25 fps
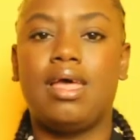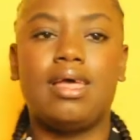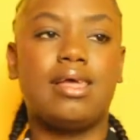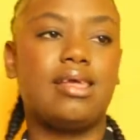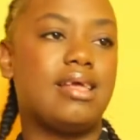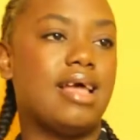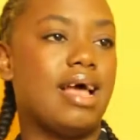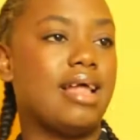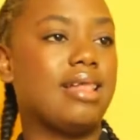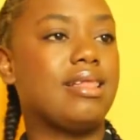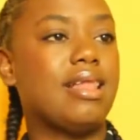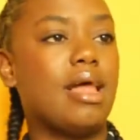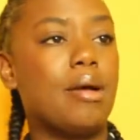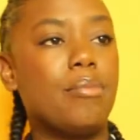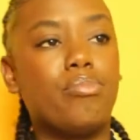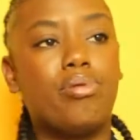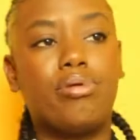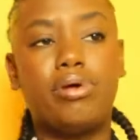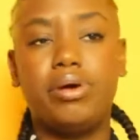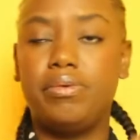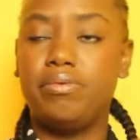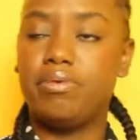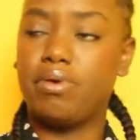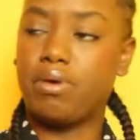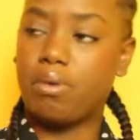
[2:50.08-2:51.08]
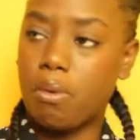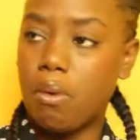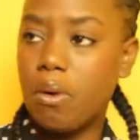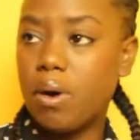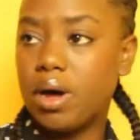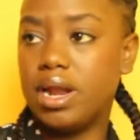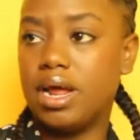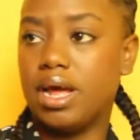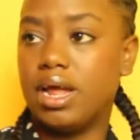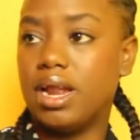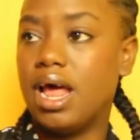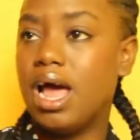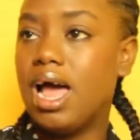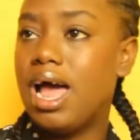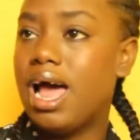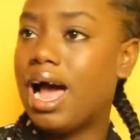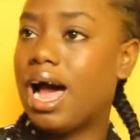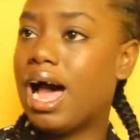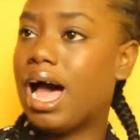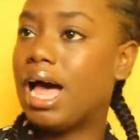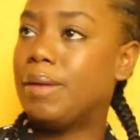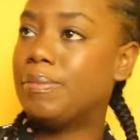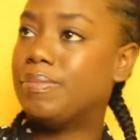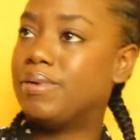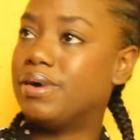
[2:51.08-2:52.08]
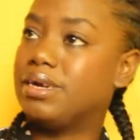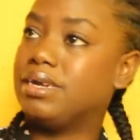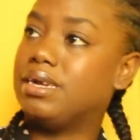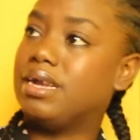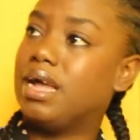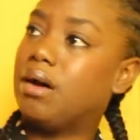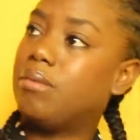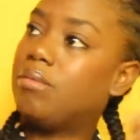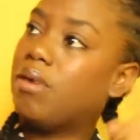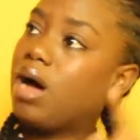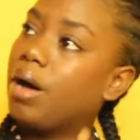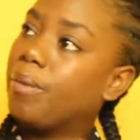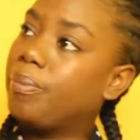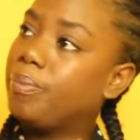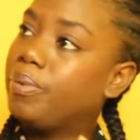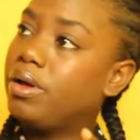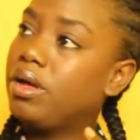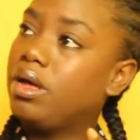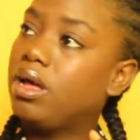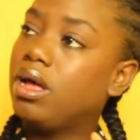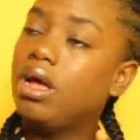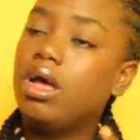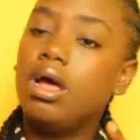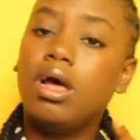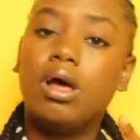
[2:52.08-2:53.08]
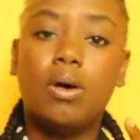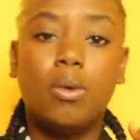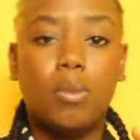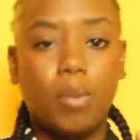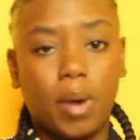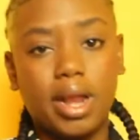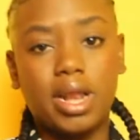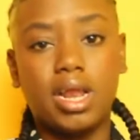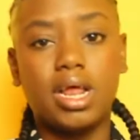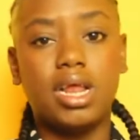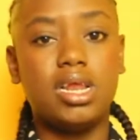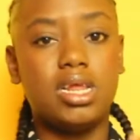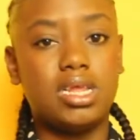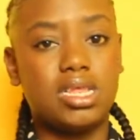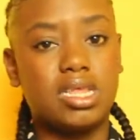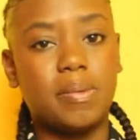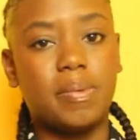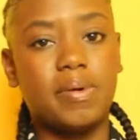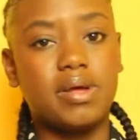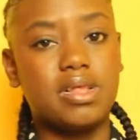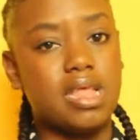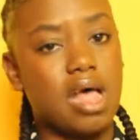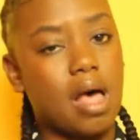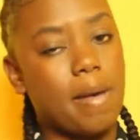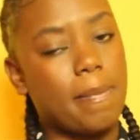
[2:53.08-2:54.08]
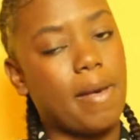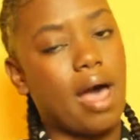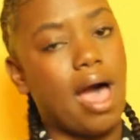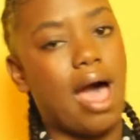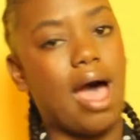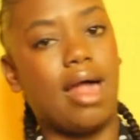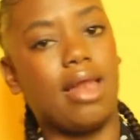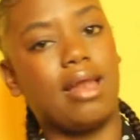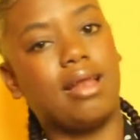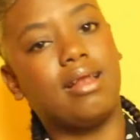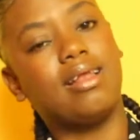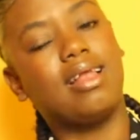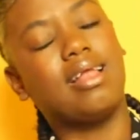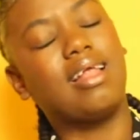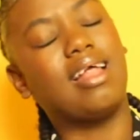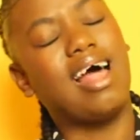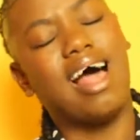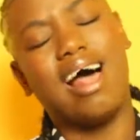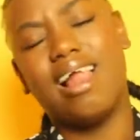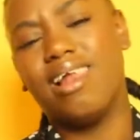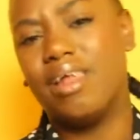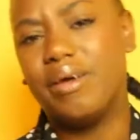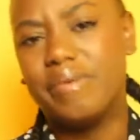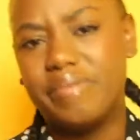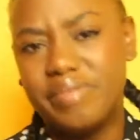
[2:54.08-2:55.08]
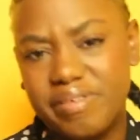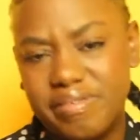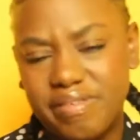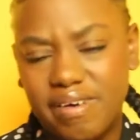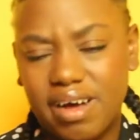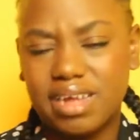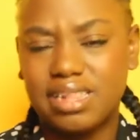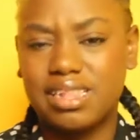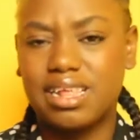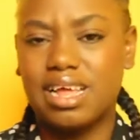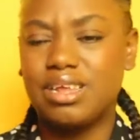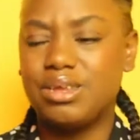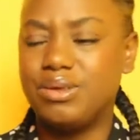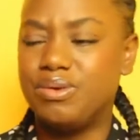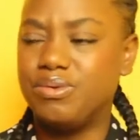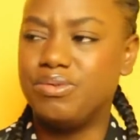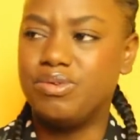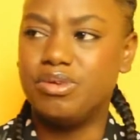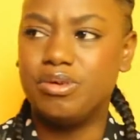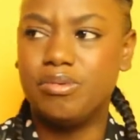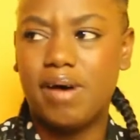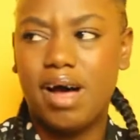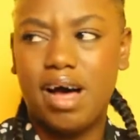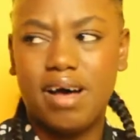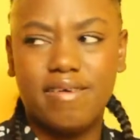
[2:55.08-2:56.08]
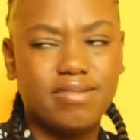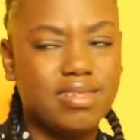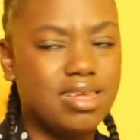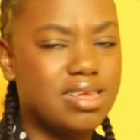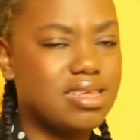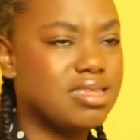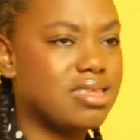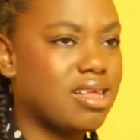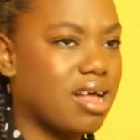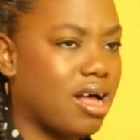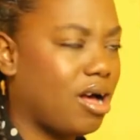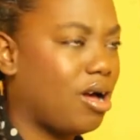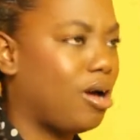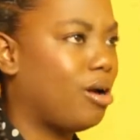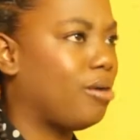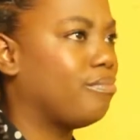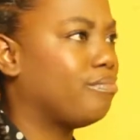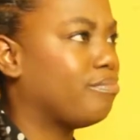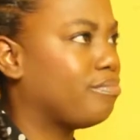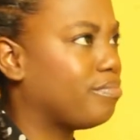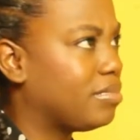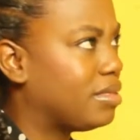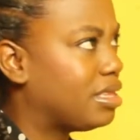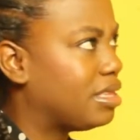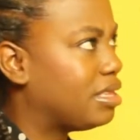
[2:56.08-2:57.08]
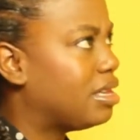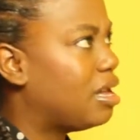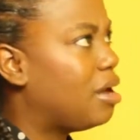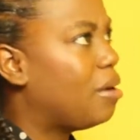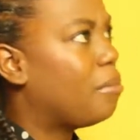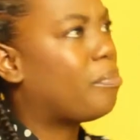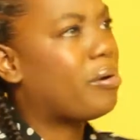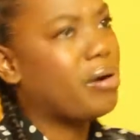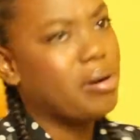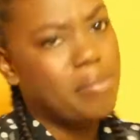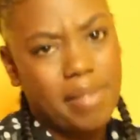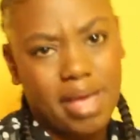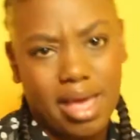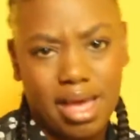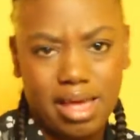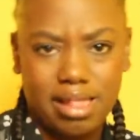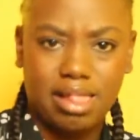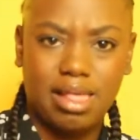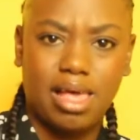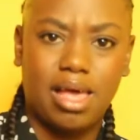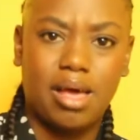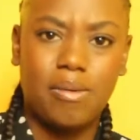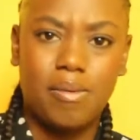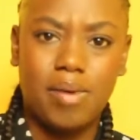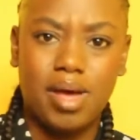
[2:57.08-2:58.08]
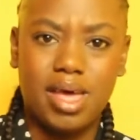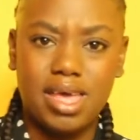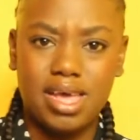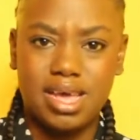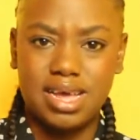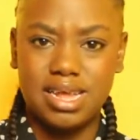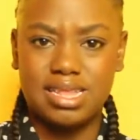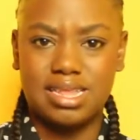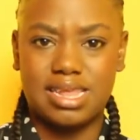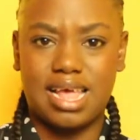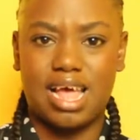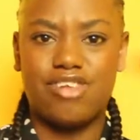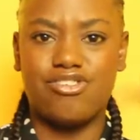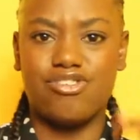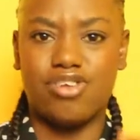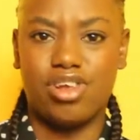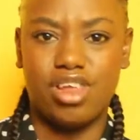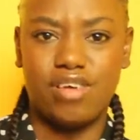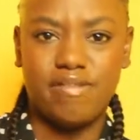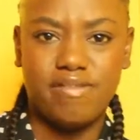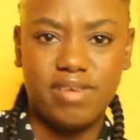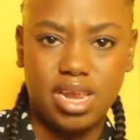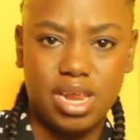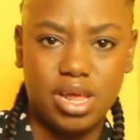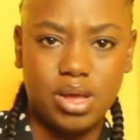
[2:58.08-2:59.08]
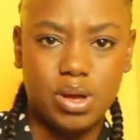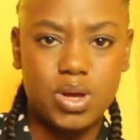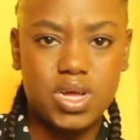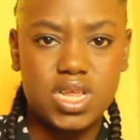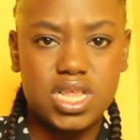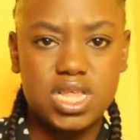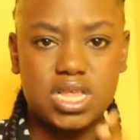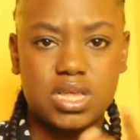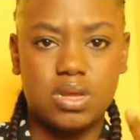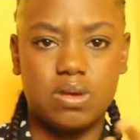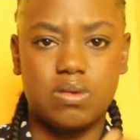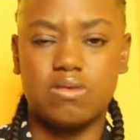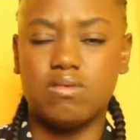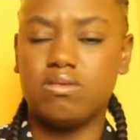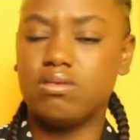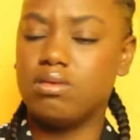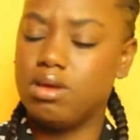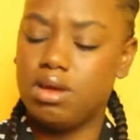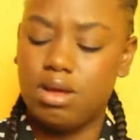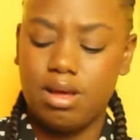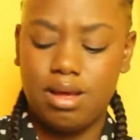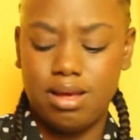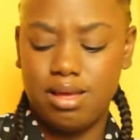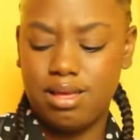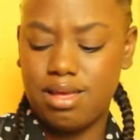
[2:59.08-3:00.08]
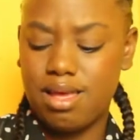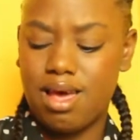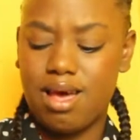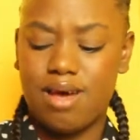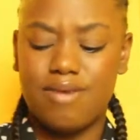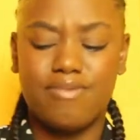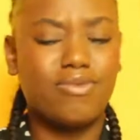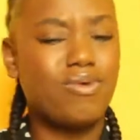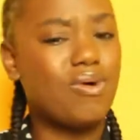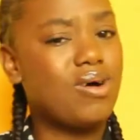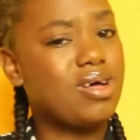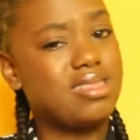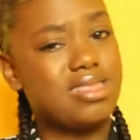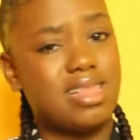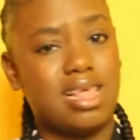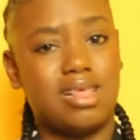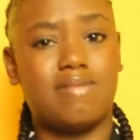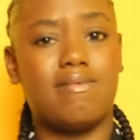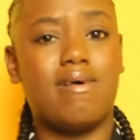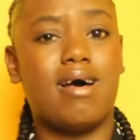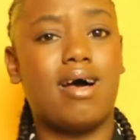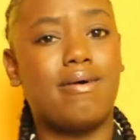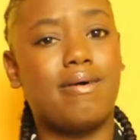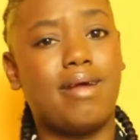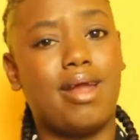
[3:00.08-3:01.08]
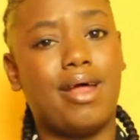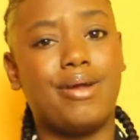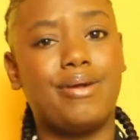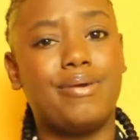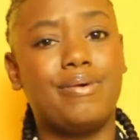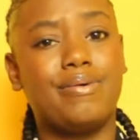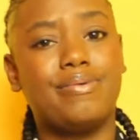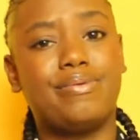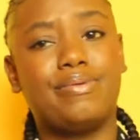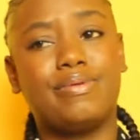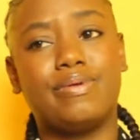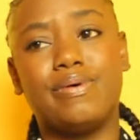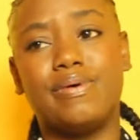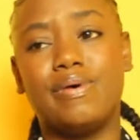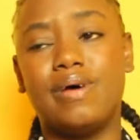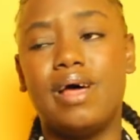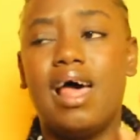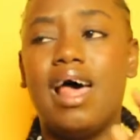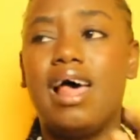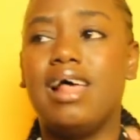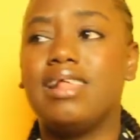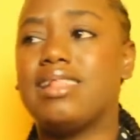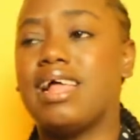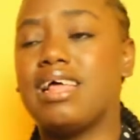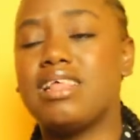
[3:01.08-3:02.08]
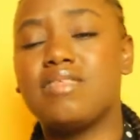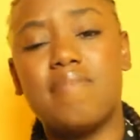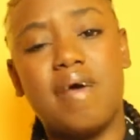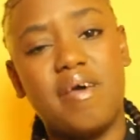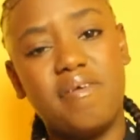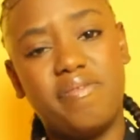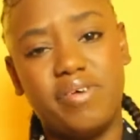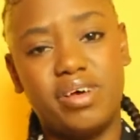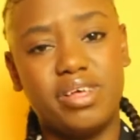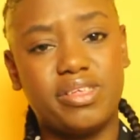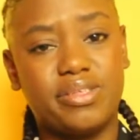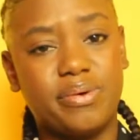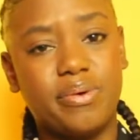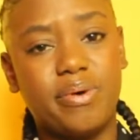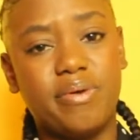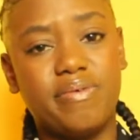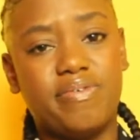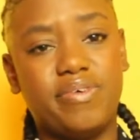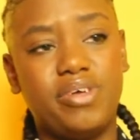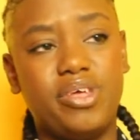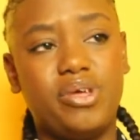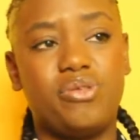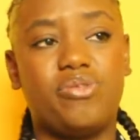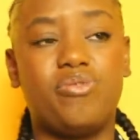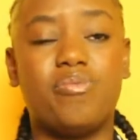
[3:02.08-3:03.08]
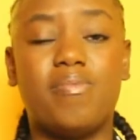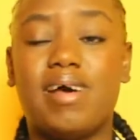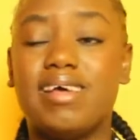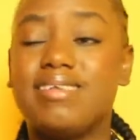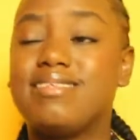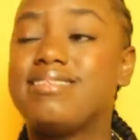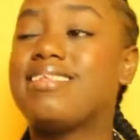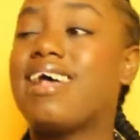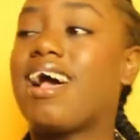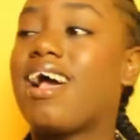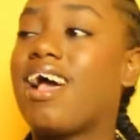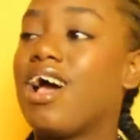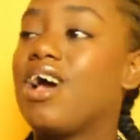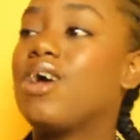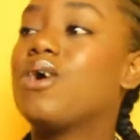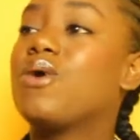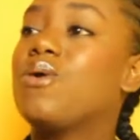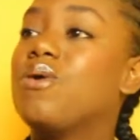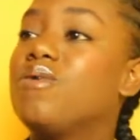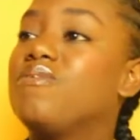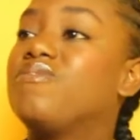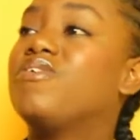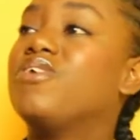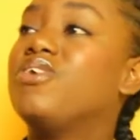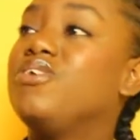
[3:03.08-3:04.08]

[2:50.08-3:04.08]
get them pre-recorded, and put them up when they need to put up. And I love the fact that YouTube have this premiere thing where you could schedule your videos. So yeah, of course, that's what I'm gonna do. So that's my first goal for YouTube. My second goal for